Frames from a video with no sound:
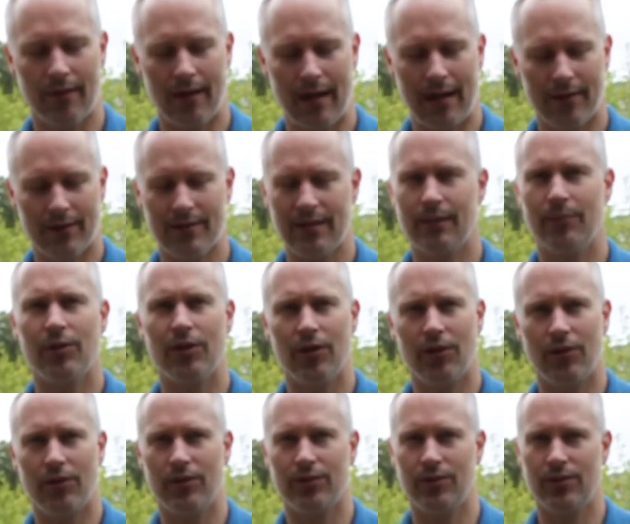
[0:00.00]
it's able to
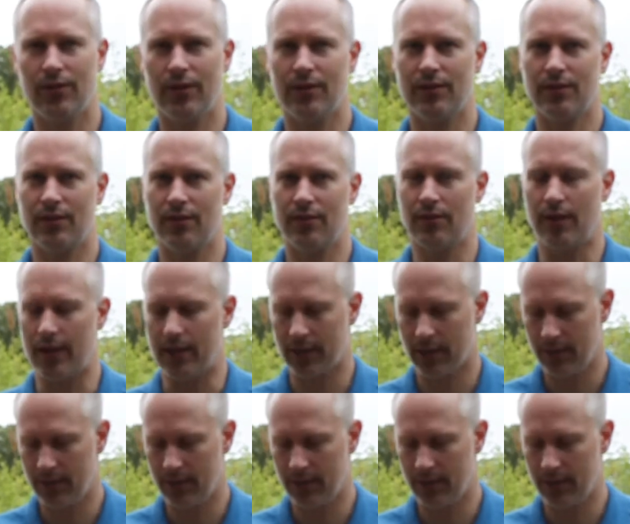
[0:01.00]
hold you onto the rock.